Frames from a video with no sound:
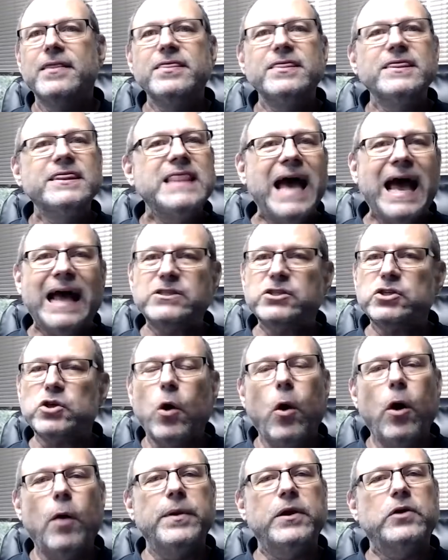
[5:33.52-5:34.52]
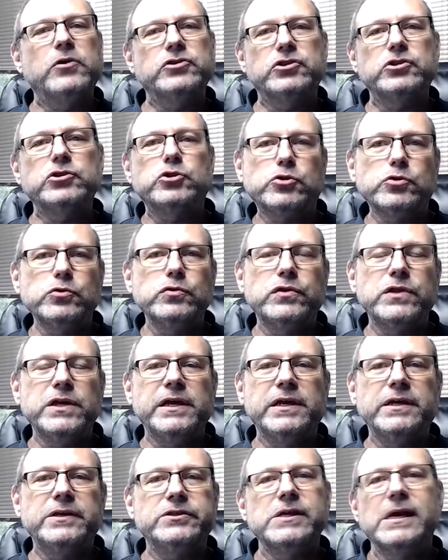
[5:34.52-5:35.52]
That's all, because the truth
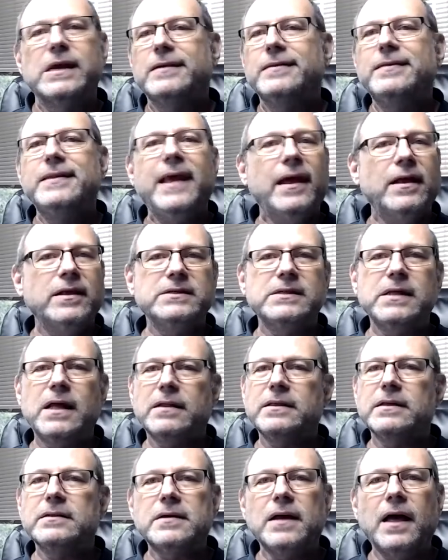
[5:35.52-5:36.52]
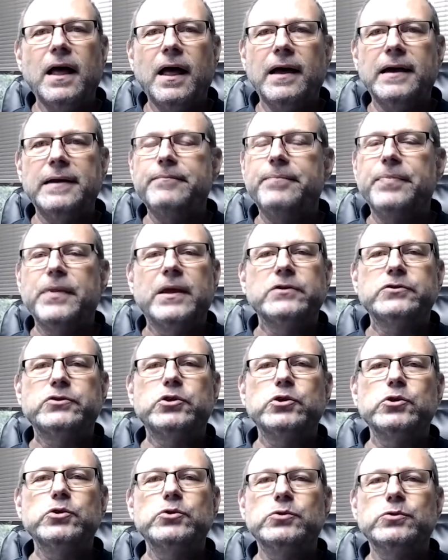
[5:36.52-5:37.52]
is, now's not the time
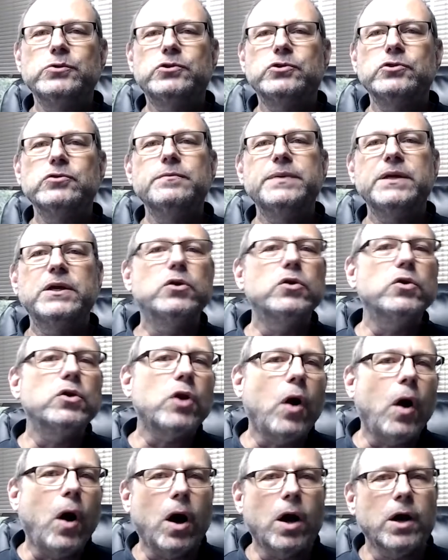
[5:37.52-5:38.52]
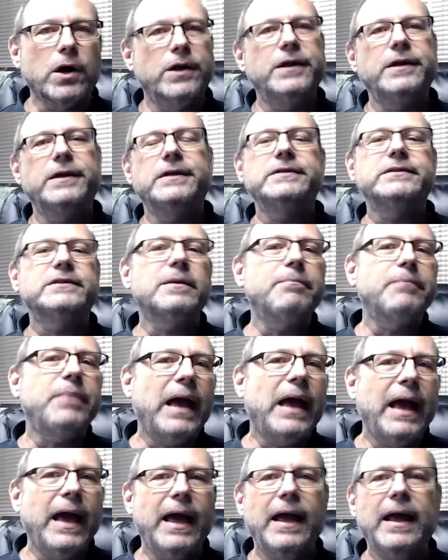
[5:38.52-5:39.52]
to be good-hearted and to
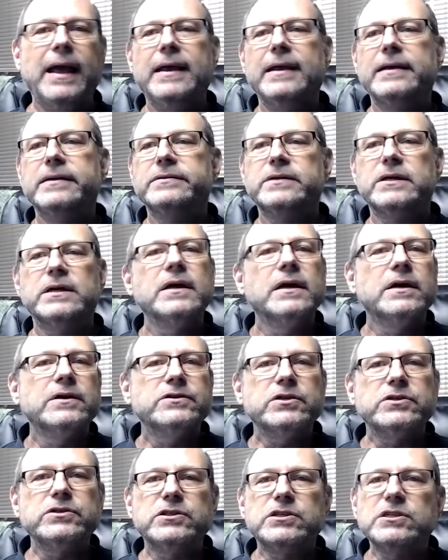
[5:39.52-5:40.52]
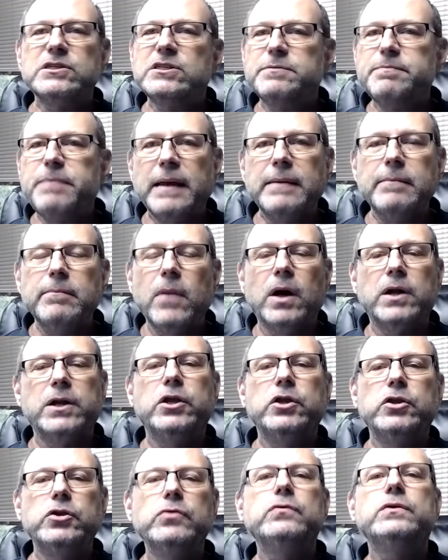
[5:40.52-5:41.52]
pay and to spend money.
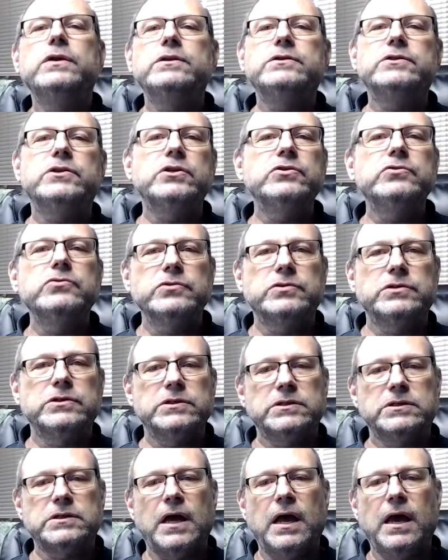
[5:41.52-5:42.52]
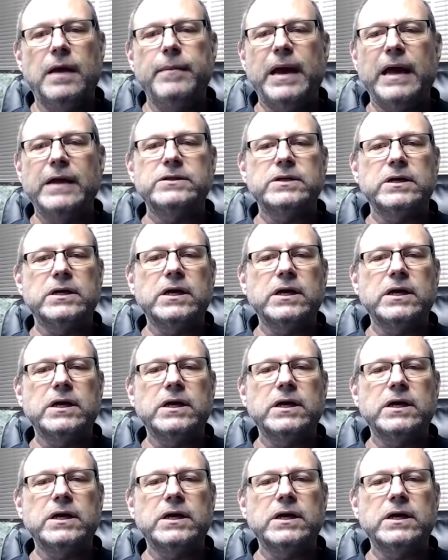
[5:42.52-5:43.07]
You need to use this time and to